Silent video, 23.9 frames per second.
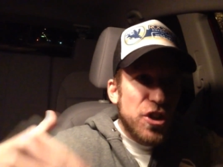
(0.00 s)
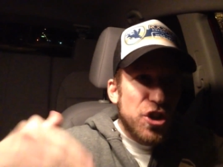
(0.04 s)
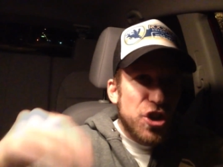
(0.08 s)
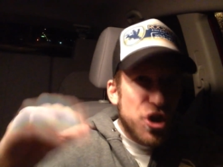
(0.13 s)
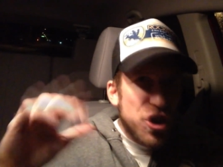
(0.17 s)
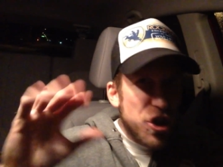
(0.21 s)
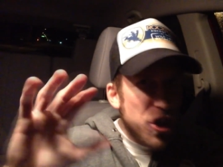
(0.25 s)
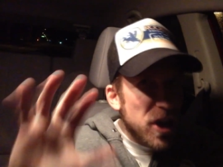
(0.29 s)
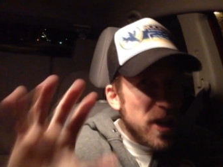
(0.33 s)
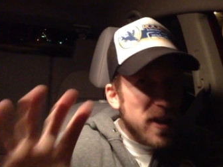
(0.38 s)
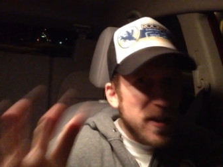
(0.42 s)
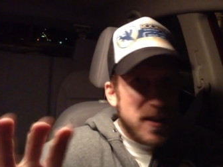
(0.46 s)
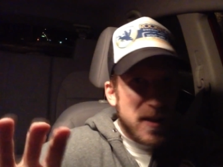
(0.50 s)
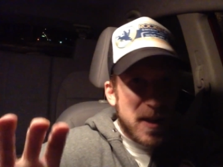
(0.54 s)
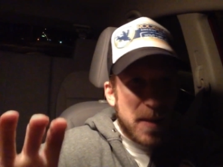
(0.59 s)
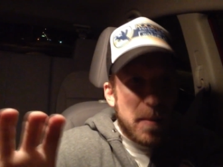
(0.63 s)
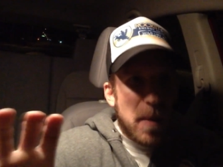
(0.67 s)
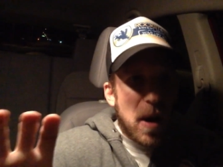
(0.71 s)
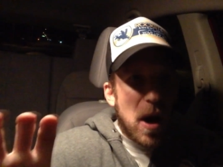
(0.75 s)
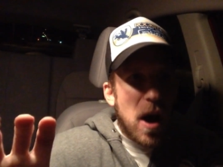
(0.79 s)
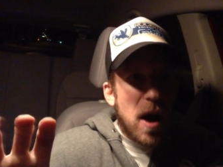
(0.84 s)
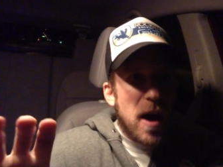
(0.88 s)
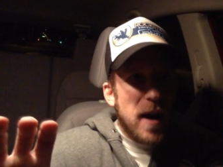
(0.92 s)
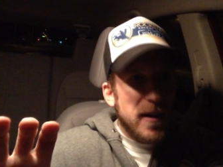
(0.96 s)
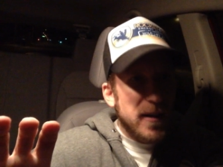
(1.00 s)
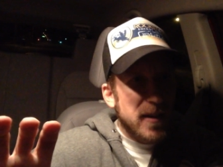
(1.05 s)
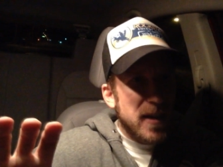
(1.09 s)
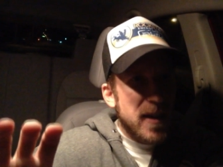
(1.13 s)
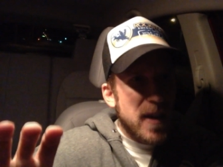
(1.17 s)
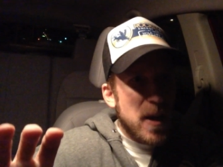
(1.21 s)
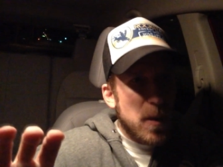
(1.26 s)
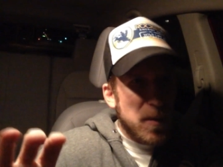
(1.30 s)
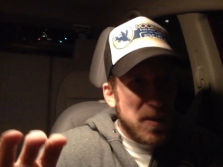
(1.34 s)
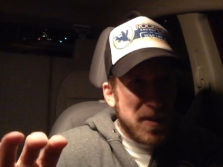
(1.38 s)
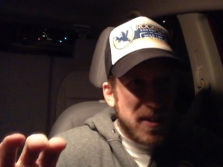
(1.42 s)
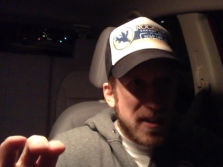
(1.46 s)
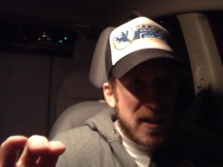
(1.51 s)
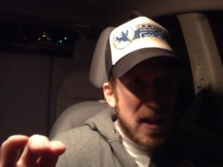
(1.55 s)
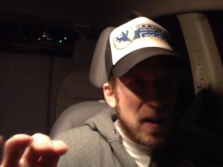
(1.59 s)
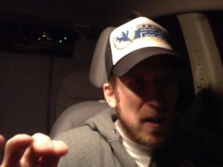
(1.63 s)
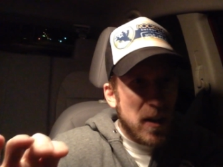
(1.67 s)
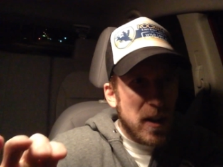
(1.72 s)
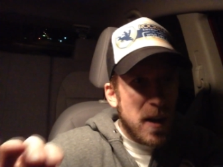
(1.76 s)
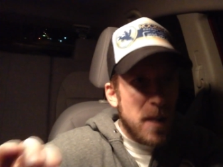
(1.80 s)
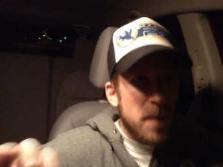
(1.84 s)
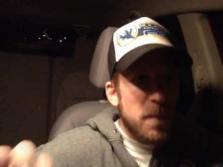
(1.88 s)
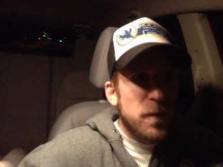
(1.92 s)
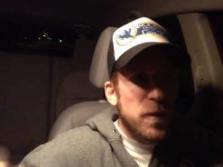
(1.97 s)
just the box, and they were
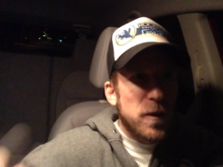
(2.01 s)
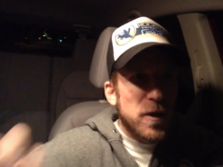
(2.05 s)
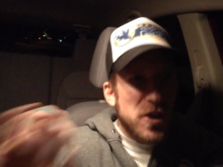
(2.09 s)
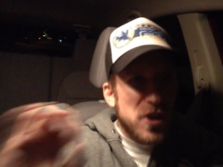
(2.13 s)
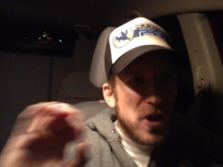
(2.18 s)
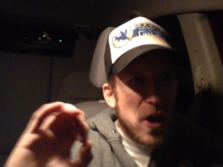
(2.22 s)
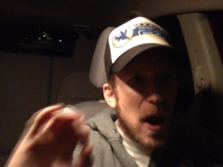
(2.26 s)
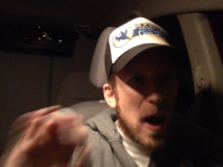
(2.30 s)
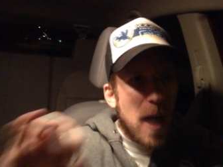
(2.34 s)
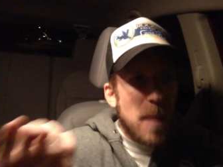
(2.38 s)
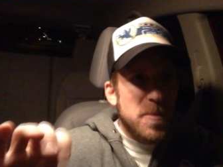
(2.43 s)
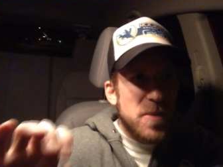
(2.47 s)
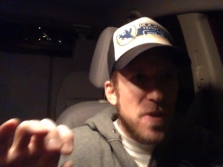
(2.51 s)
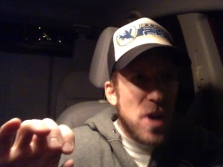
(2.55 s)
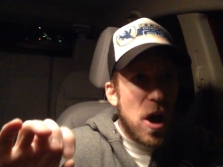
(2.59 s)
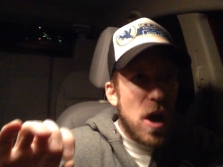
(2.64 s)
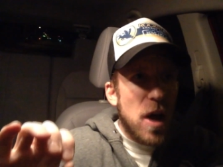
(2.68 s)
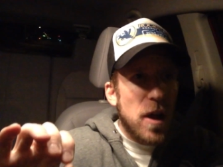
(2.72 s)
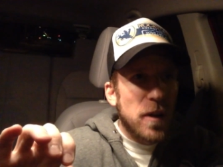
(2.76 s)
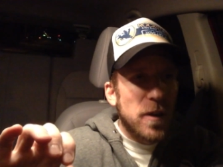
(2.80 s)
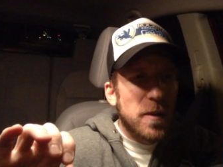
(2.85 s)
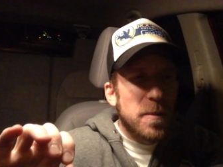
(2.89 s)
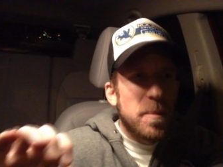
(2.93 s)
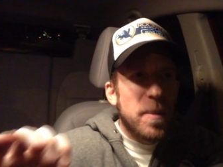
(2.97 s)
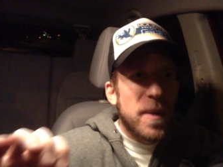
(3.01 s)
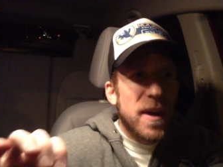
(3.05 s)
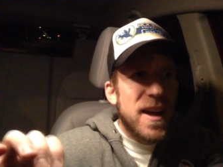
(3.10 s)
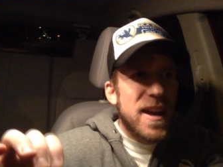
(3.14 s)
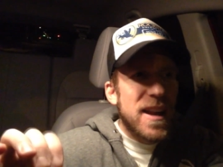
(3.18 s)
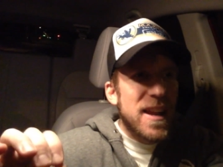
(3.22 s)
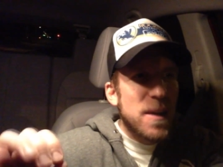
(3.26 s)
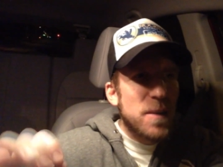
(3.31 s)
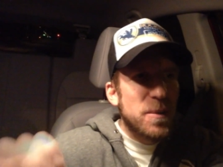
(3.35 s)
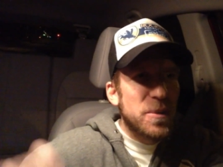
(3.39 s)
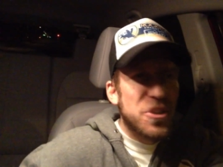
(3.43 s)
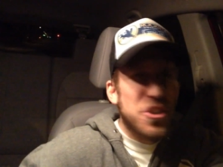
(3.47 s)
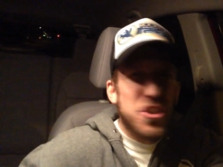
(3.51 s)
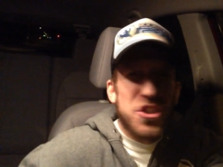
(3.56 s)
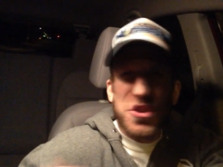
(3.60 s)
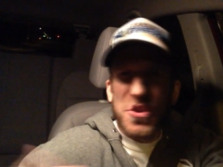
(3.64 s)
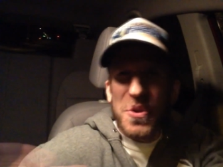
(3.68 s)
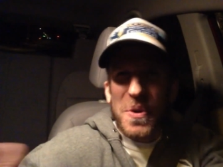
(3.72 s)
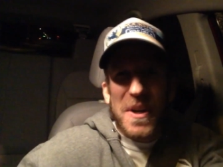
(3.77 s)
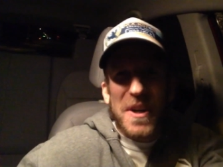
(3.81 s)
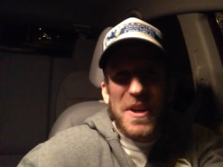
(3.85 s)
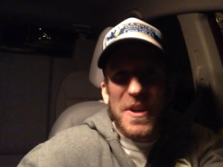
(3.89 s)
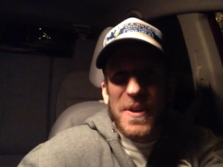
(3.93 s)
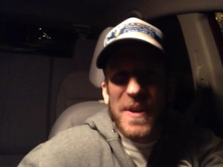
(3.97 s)
selling them for top dollar, but it was
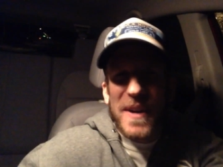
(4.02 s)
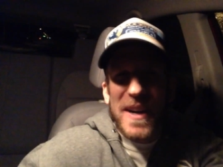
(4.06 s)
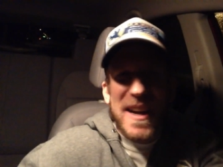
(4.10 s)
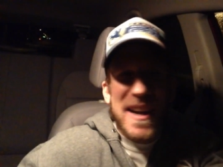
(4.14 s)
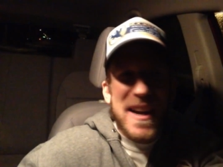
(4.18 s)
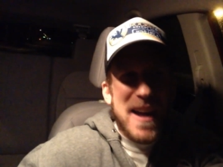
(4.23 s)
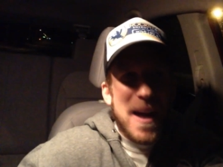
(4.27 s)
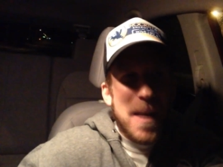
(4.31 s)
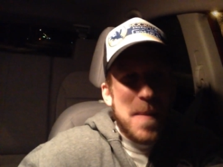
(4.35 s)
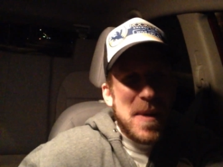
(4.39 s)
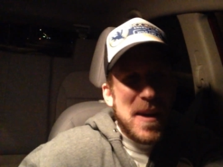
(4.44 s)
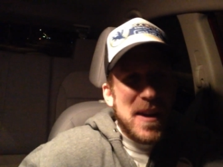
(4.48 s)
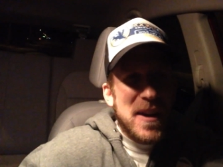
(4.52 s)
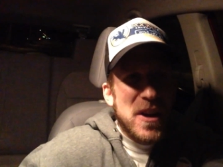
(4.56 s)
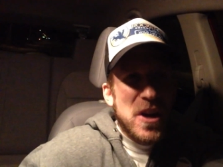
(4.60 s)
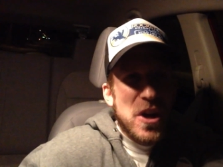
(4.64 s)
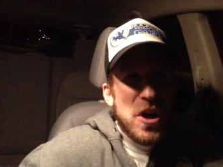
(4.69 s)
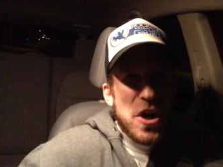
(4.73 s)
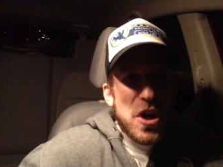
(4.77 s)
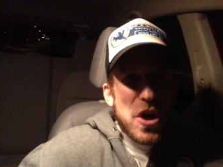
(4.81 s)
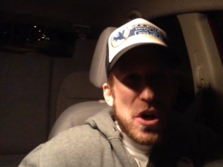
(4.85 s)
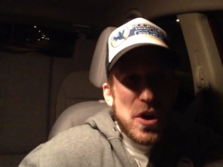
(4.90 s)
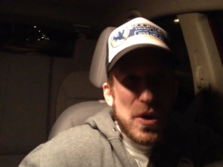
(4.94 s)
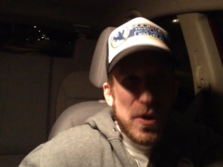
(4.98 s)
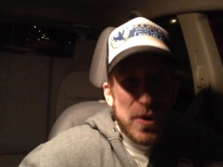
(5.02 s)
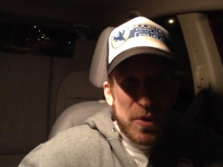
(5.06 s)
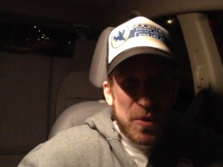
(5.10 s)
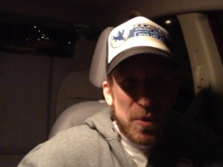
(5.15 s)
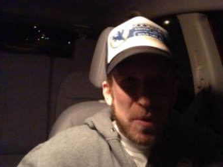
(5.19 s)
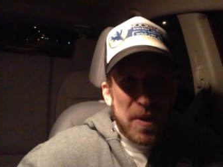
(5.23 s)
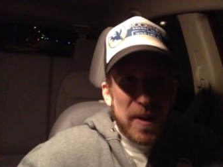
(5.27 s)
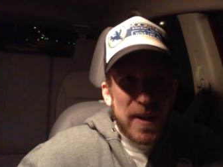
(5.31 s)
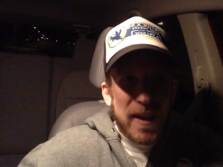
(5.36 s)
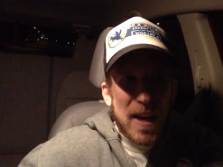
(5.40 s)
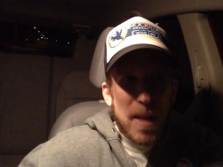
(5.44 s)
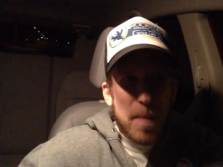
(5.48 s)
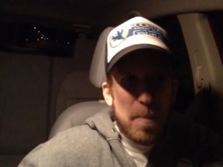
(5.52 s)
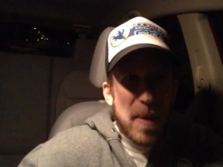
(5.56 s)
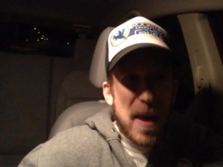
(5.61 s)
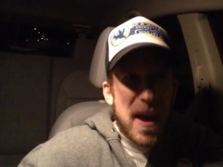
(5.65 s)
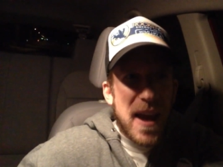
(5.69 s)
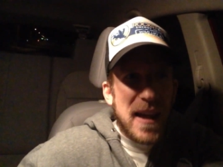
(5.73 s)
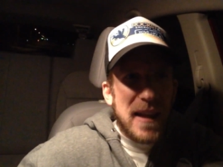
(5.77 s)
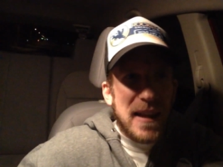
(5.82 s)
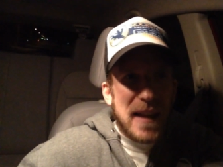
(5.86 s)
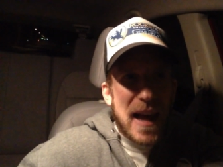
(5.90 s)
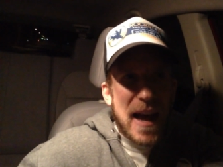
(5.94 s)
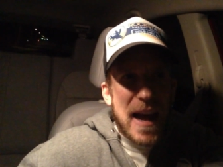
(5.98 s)
trickery. I mean, who's really going to
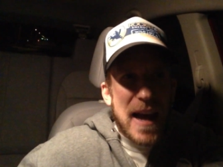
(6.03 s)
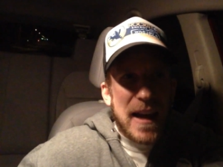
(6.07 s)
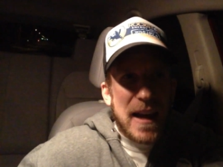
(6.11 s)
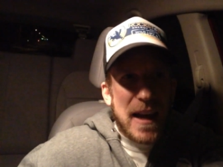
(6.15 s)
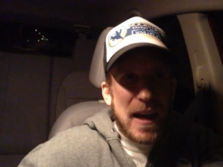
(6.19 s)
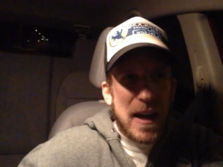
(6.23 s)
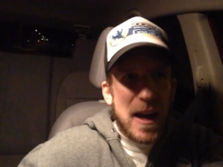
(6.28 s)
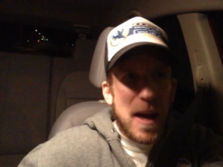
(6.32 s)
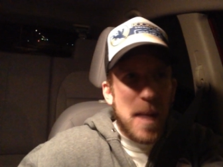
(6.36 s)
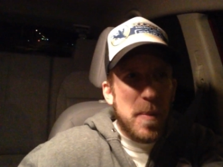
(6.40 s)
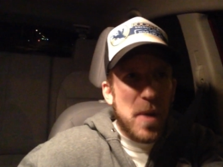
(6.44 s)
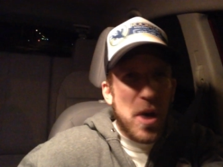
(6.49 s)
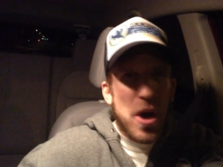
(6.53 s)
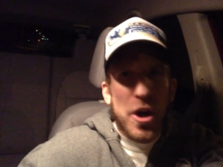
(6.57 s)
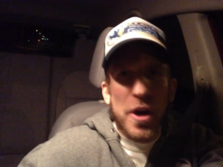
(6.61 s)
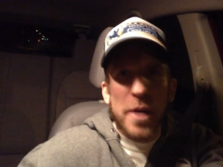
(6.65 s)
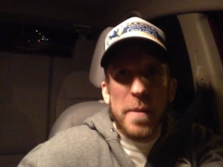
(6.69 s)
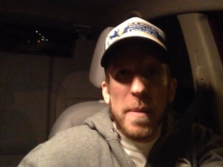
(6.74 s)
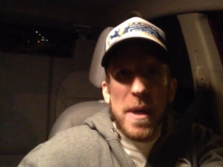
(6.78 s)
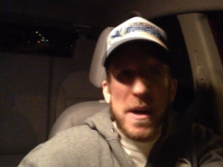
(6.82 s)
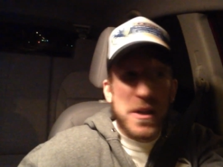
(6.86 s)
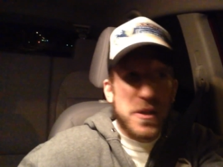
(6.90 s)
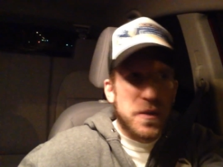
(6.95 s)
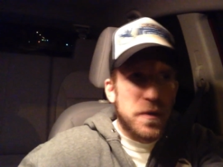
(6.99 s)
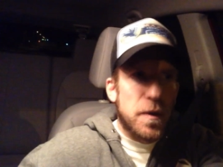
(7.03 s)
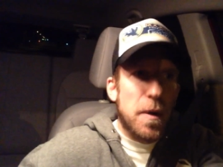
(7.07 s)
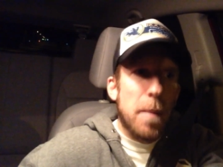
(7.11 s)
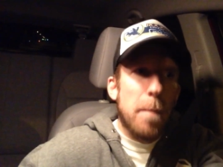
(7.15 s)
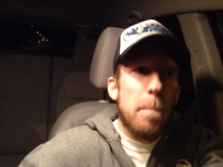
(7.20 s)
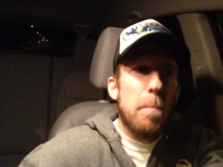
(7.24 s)
pay like a couple hundred bucks for a